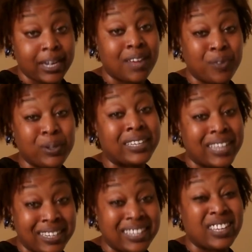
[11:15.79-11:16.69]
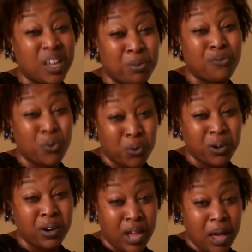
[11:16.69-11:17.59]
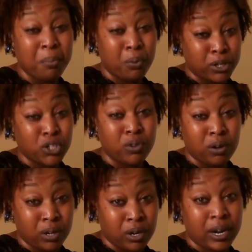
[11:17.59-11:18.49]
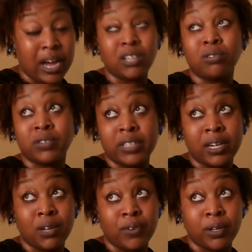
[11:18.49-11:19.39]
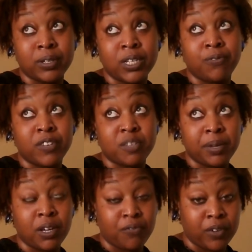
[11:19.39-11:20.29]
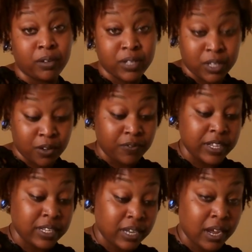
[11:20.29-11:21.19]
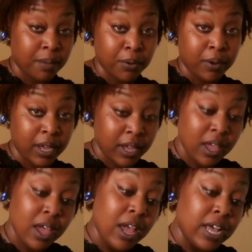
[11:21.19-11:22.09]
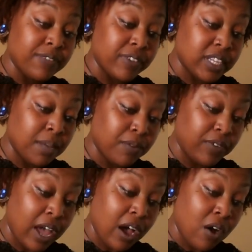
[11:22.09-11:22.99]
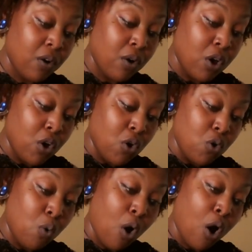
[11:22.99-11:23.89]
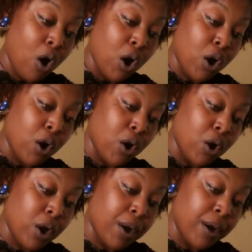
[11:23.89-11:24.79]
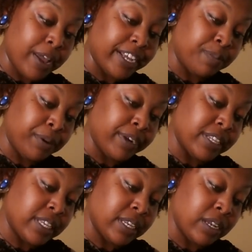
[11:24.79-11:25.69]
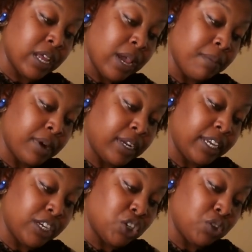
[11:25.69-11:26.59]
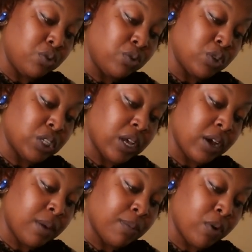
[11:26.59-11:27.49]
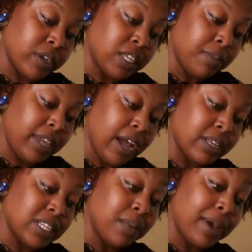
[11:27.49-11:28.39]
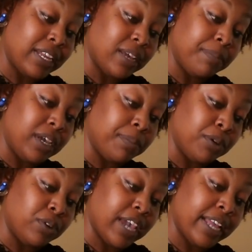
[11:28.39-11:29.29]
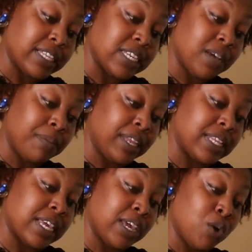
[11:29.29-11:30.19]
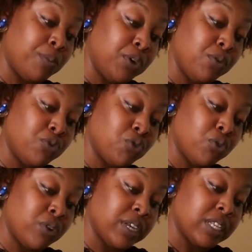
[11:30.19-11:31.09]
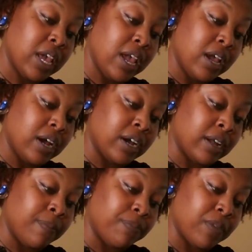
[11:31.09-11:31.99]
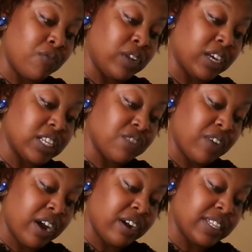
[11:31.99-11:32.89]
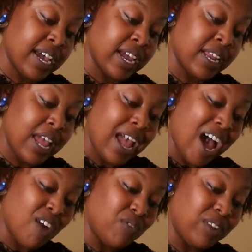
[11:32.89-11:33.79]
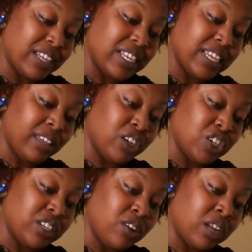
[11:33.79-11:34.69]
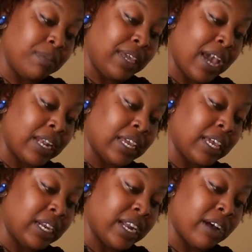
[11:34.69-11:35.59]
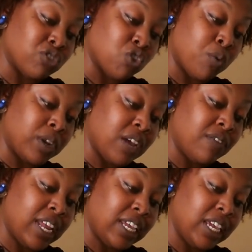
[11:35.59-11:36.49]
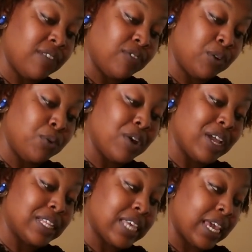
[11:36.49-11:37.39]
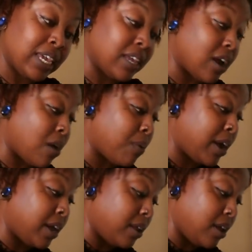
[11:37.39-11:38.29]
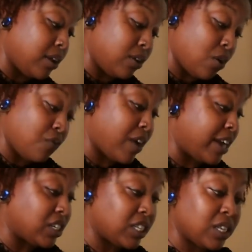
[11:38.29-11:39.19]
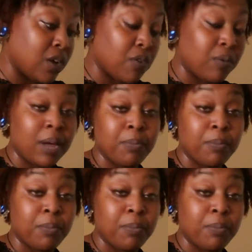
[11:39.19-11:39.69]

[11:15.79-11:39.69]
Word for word: And I feel like they did that before, but what you gonna learn? How you gonna stand up for yourself or speak up for yourself this time, okay? For some of y'all, who are uh, experiencing money issues, um, or some of y'all, somebody could be communicating to come in to help you, Taurus. Um, I feel like it's a fire sign. I feel like this energy is going to be kind of in and out. So whatever they give you, take it. All right. Don't fight yourself, all right?